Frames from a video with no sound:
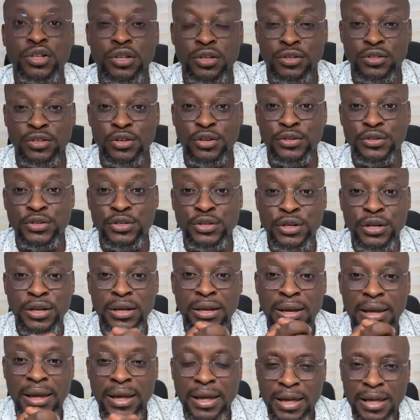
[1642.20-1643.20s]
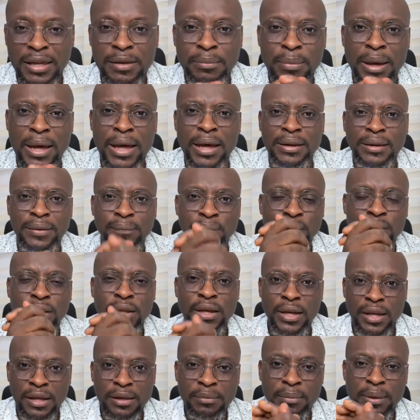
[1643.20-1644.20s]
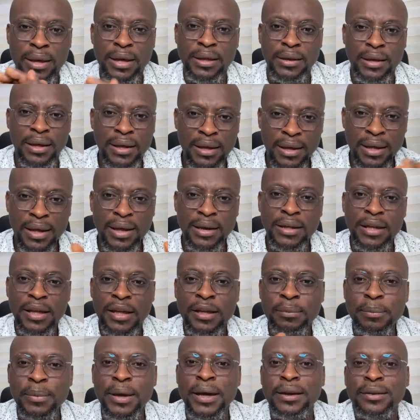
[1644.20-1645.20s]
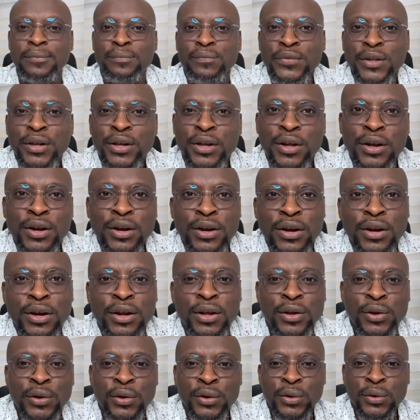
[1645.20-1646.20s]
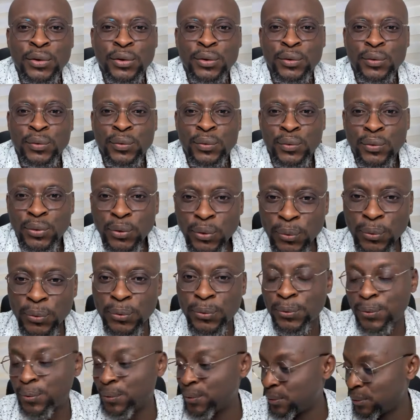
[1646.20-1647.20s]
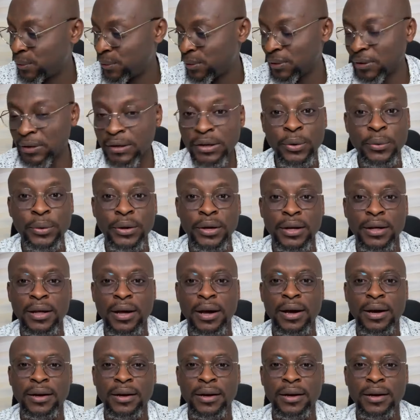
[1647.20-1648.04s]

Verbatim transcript: of Jesus. Amen, amen, amen. Whew. Glory to